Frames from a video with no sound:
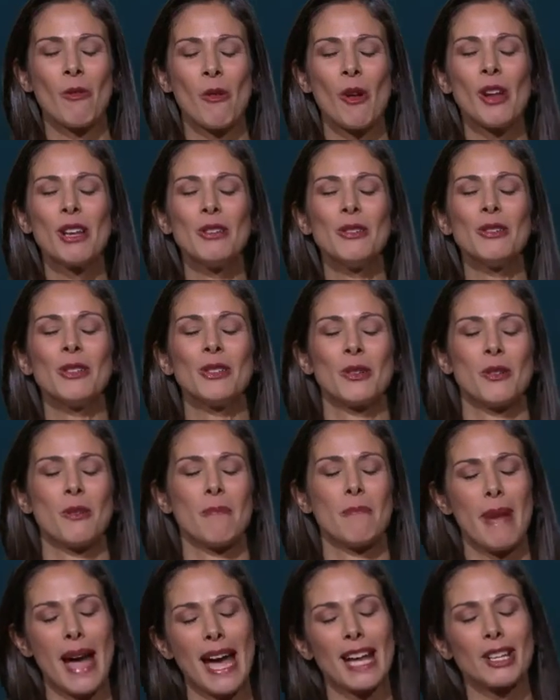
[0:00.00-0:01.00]
want you to
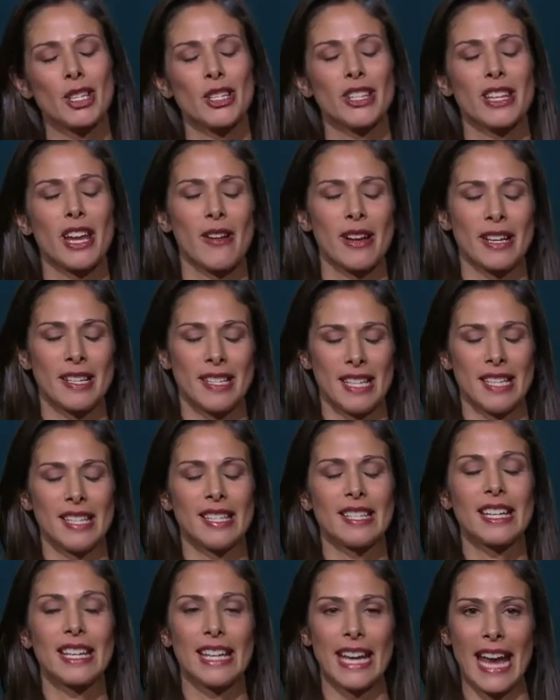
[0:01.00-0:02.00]
imagine there
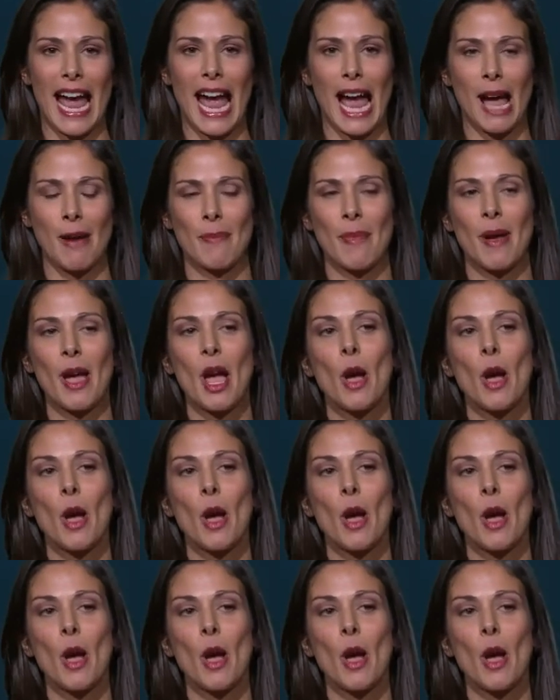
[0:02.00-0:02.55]
exists a gap